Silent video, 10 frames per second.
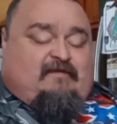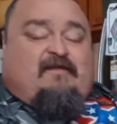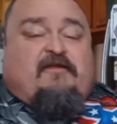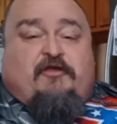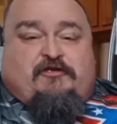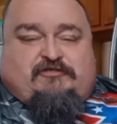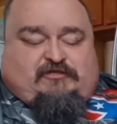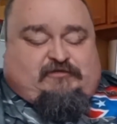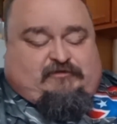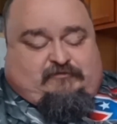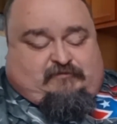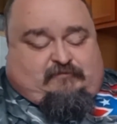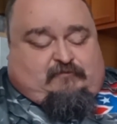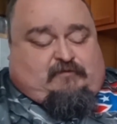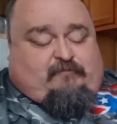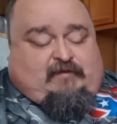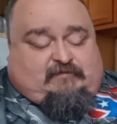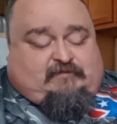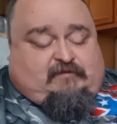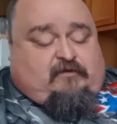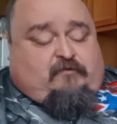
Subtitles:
She's usually the one that makes the dough.